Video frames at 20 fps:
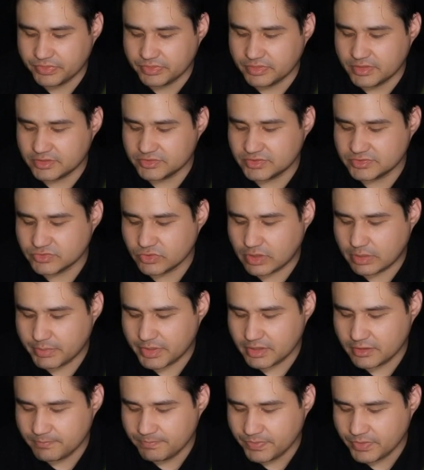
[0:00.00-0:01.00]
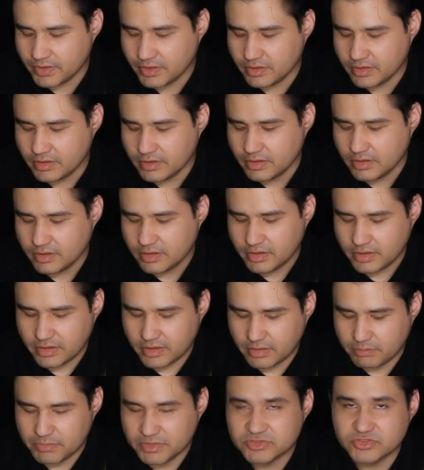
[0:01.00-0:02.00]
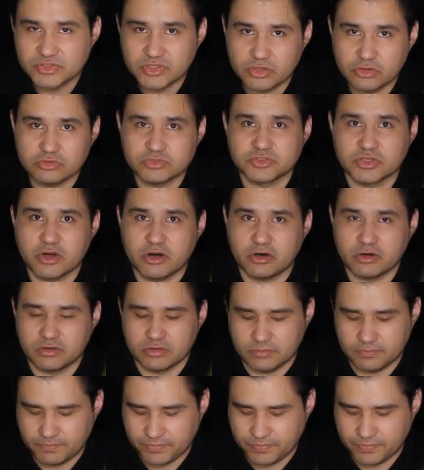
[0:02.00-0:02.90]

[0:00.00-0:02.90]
This is going to be a mysterious card.